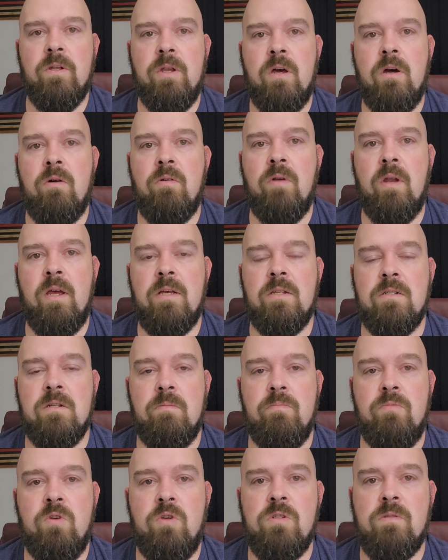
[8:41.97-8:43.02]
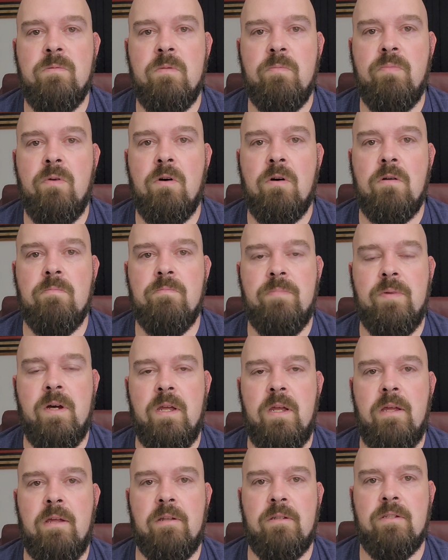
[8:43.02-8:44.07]
known as an amusement park,
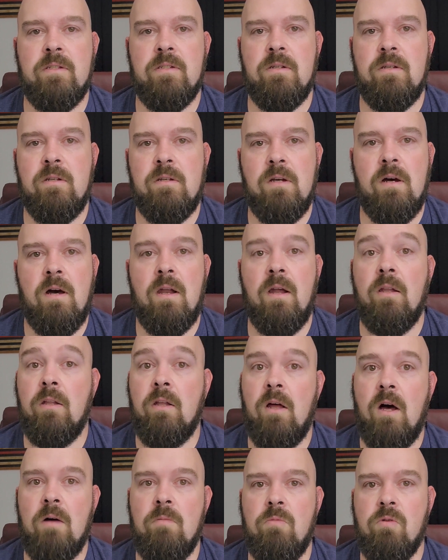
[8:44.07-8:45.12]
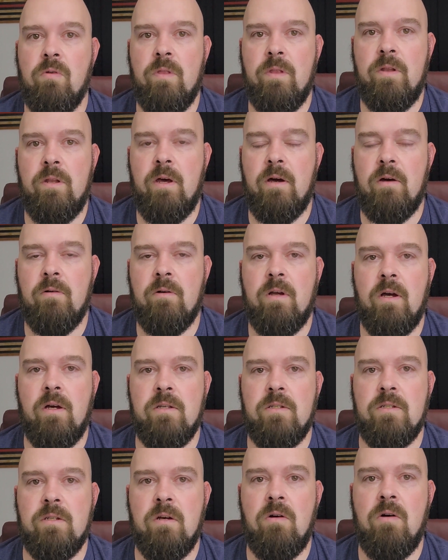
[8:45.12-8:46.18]
but it's got a lot more than that. Okay,
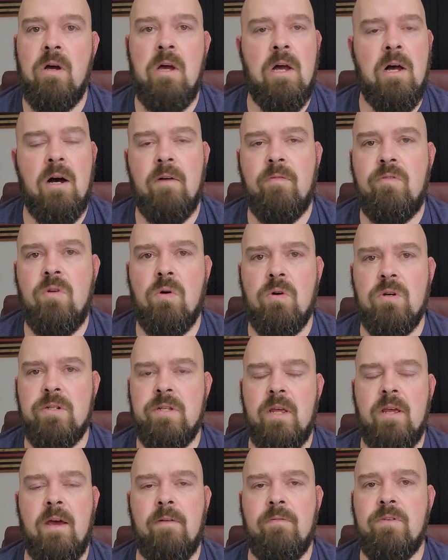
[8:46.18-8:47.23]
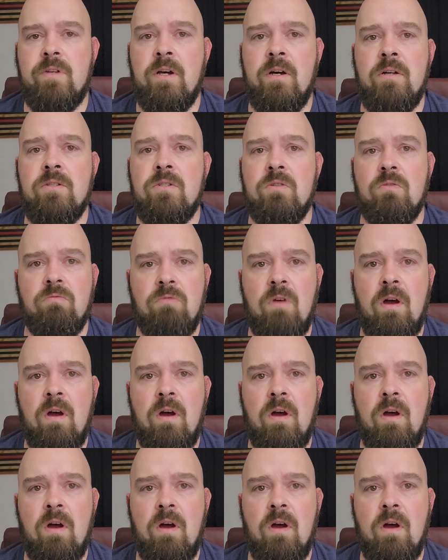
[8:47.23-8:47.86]
so of course they have tons of